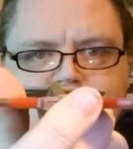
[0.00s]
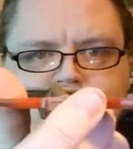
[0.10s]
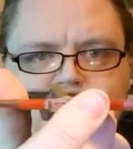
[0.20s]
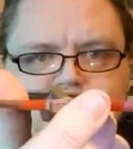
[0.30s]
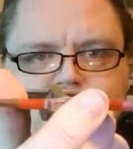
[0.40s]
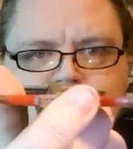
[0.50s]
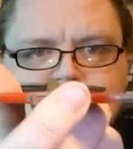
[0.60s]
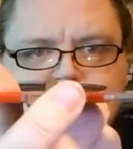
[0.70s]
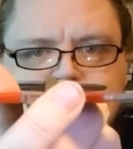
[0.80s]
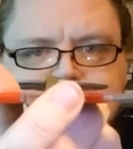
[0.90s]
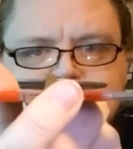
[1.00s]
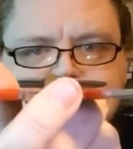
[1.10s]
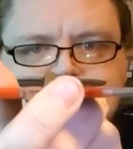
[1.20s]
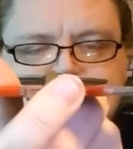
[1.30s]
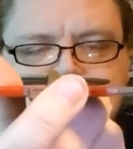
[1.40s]
are not straight at all.
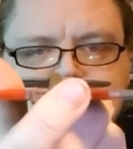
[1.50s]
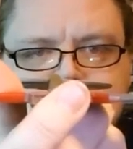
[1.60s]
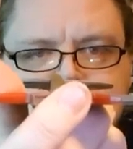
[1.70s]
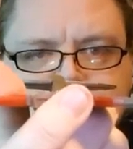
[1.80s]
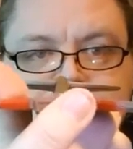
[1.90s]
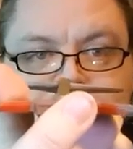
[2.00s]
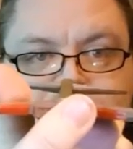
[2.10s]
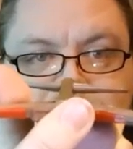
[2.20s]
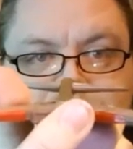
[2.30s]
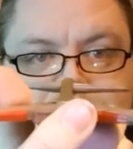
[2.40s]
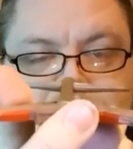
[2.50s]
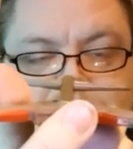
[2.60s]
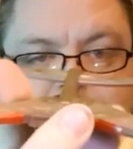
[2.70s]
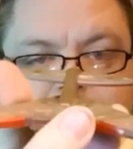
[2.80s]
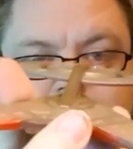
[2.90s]
Which I've
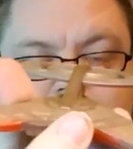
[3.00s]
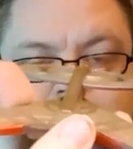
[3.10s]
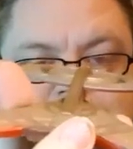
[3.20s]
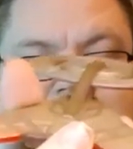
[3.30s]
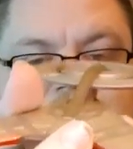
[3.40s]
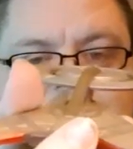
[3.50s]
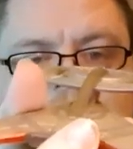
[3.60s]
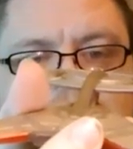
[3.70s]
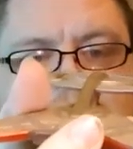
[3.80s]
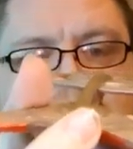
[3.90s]
messaged Eagle